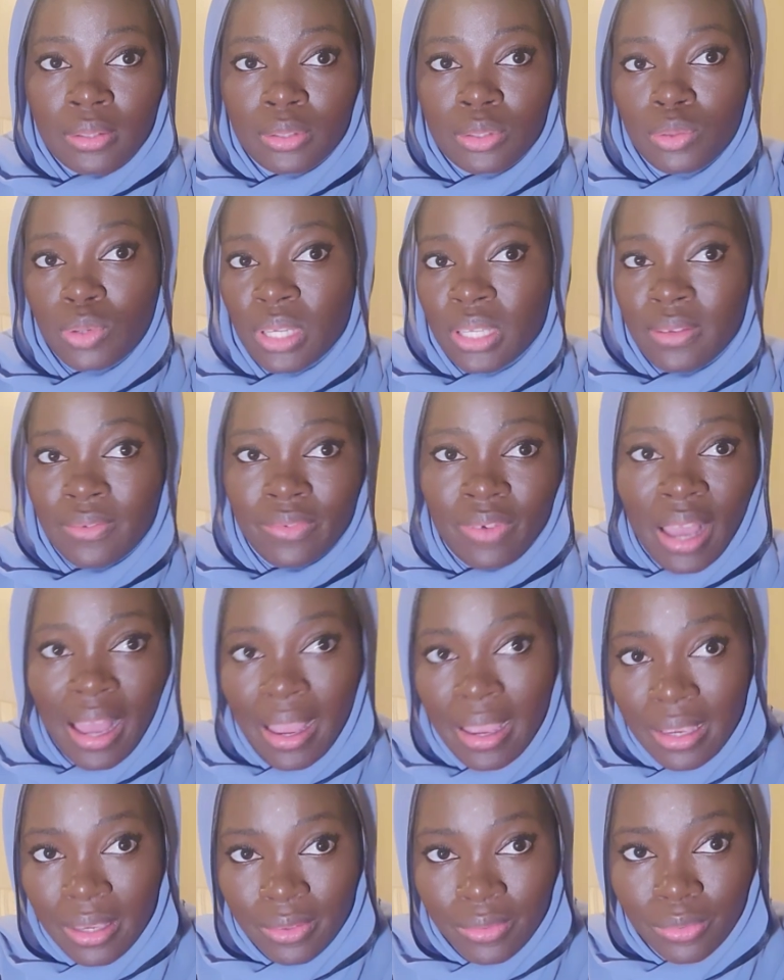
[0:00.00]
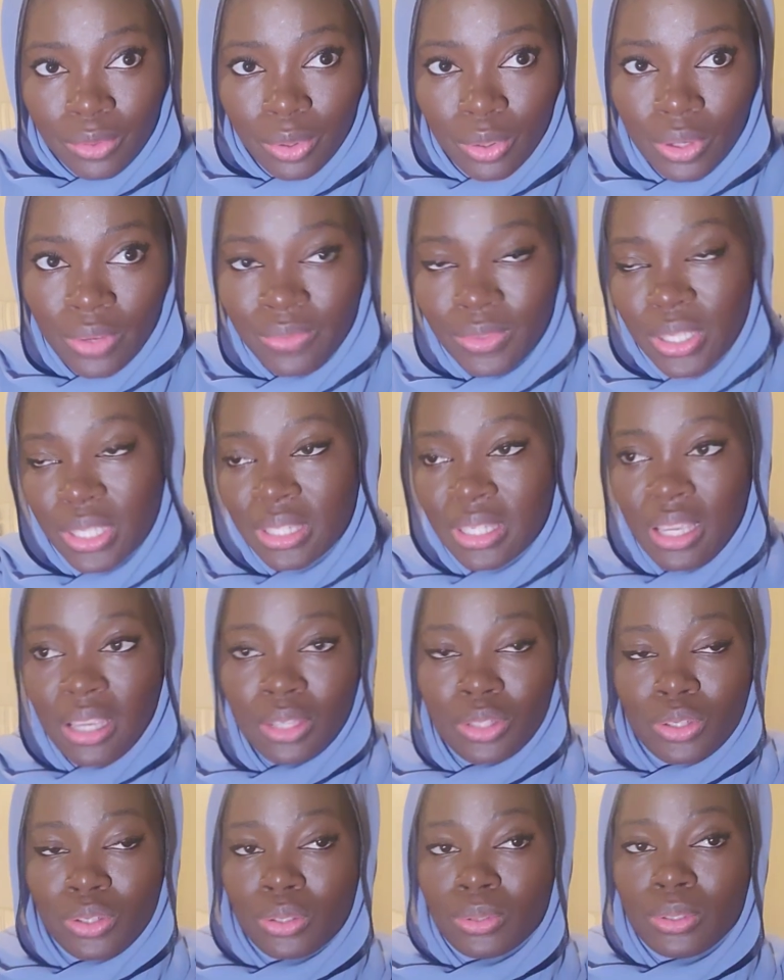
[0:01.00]
25, or if they say
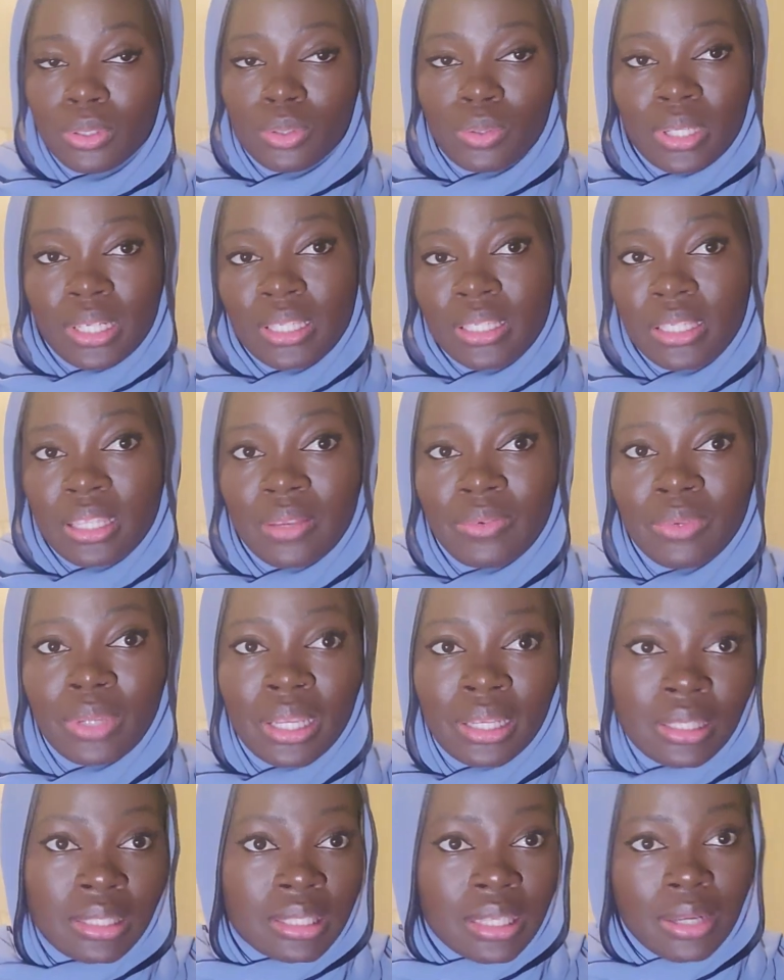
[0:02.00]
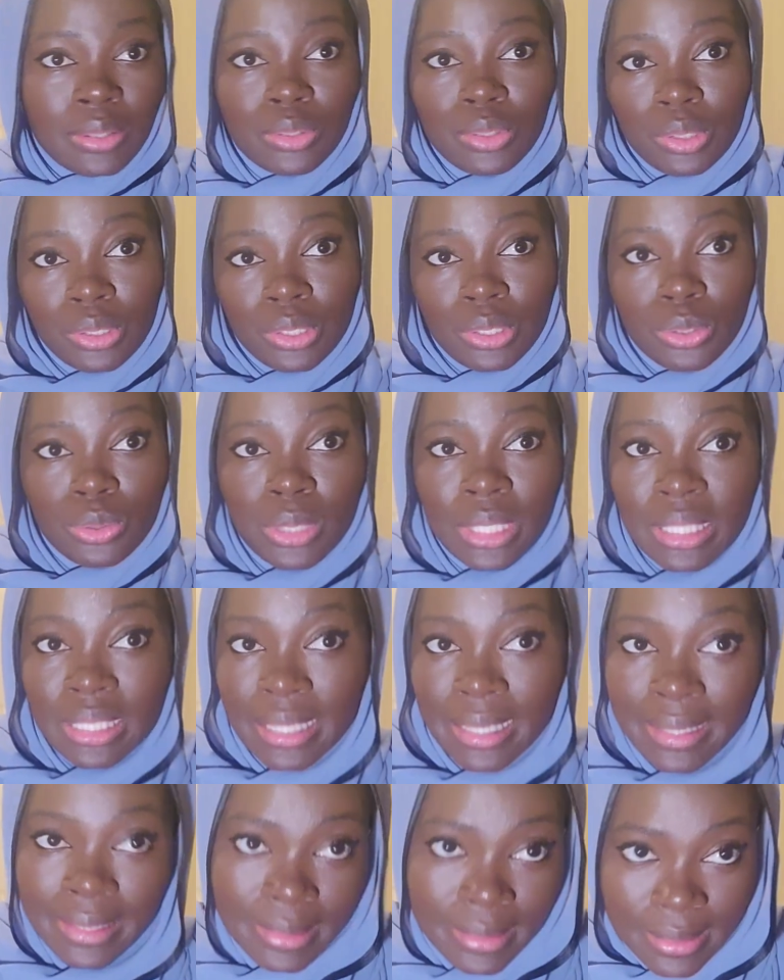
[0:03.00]
it's on the 27 and it's actually the
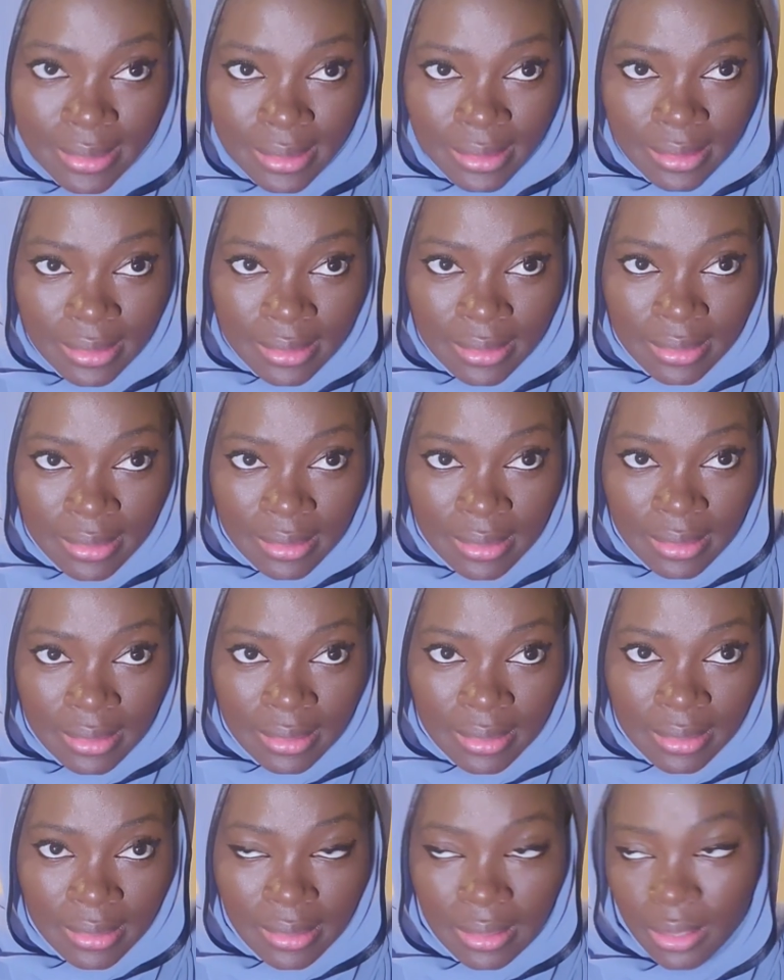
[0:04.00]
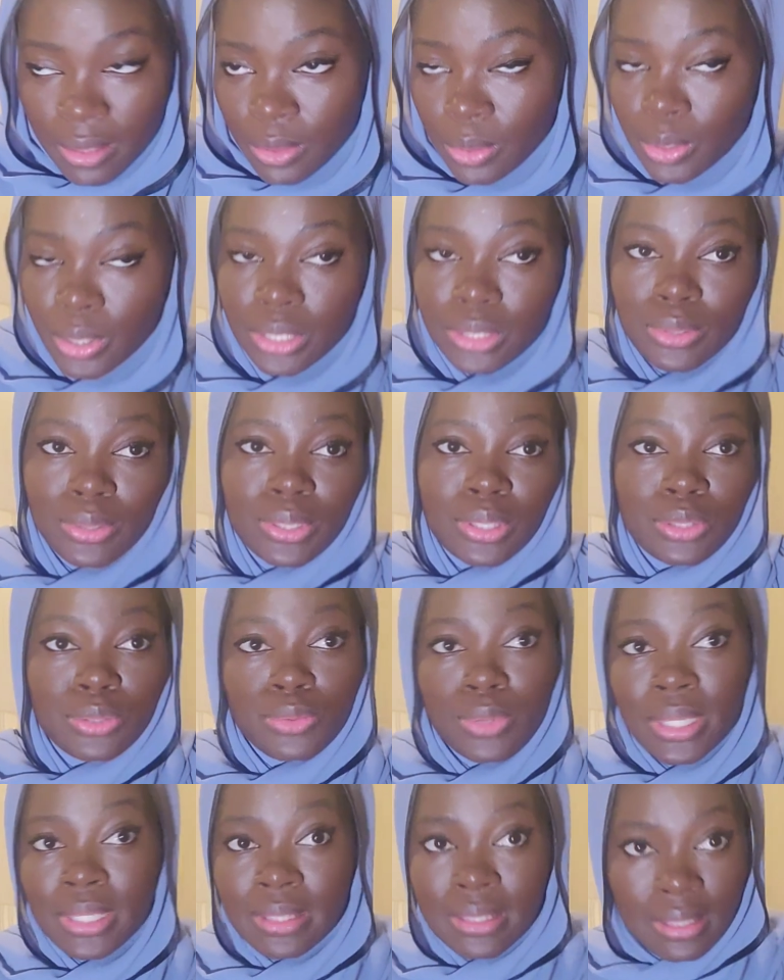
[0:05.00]
28, or it's on the
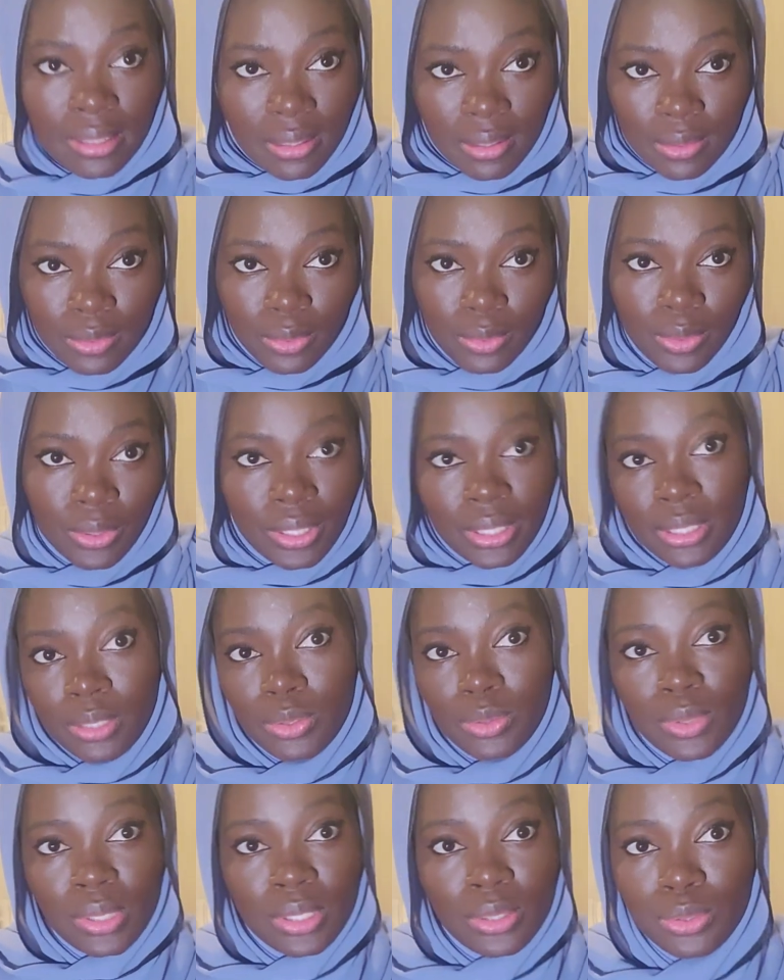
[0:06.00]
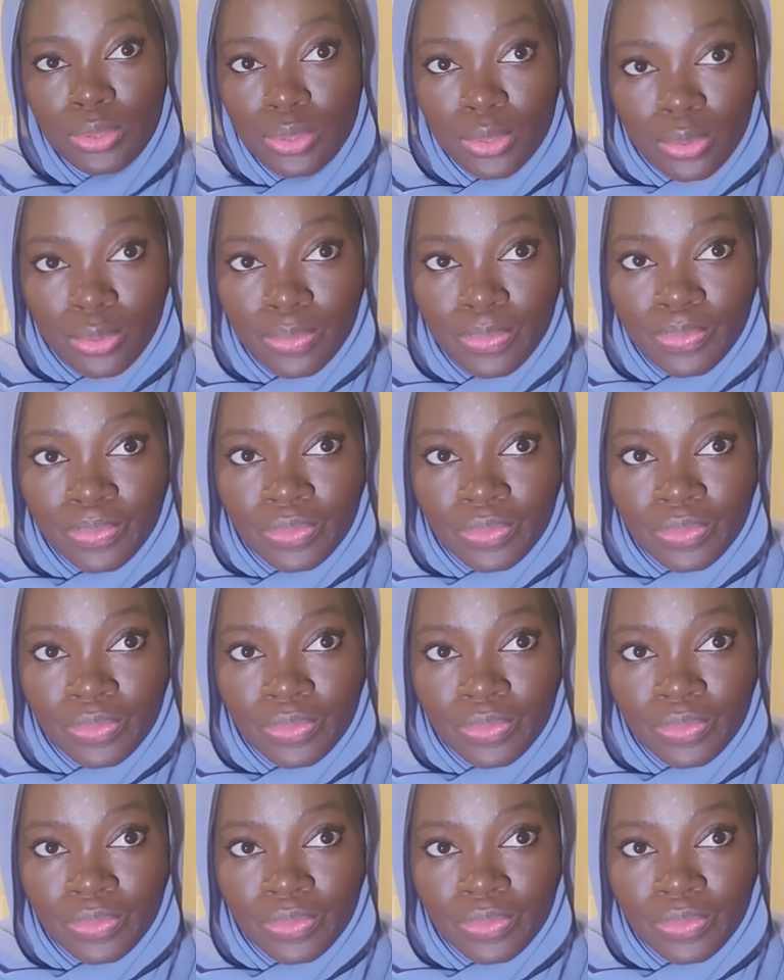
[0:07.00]
20, or in the 22.